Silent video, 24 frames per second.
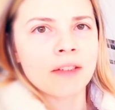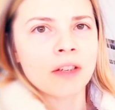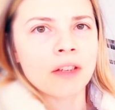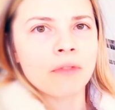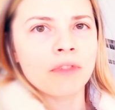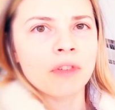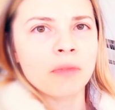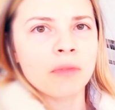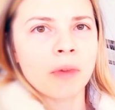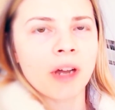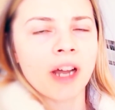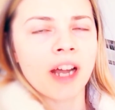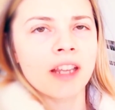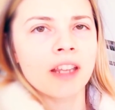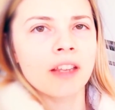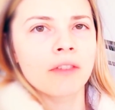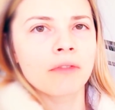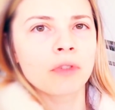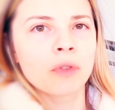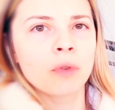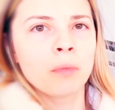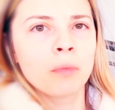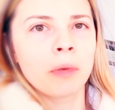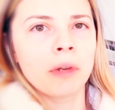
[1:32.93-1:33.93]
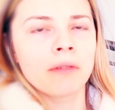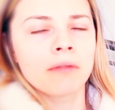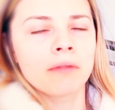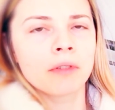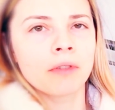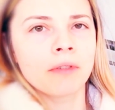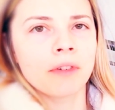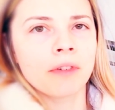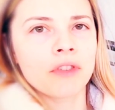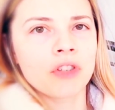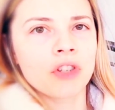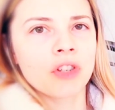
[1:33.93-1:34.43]
I invested my
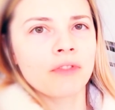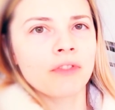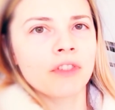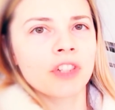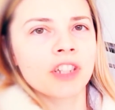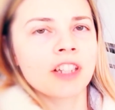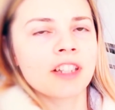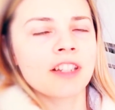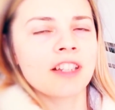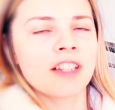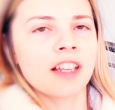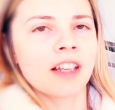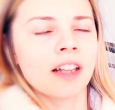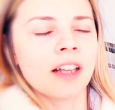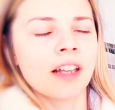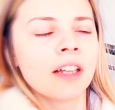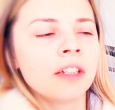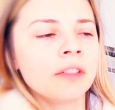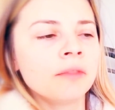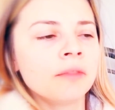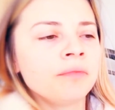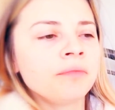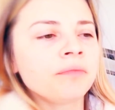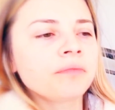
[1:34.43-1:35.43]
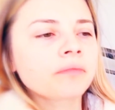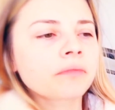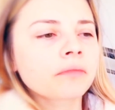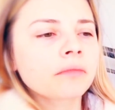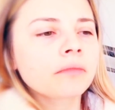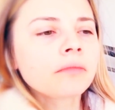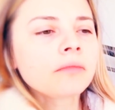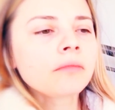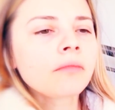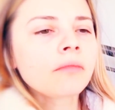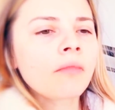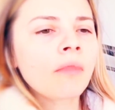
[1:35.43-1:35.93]
attention in the whole thing
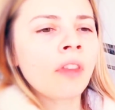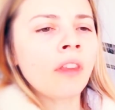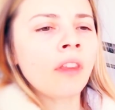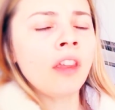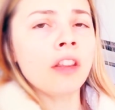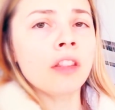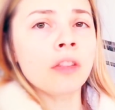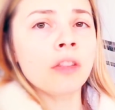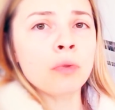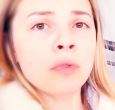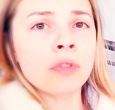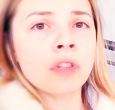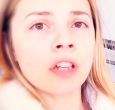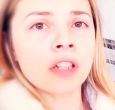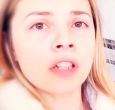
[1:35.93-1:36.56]
all the time.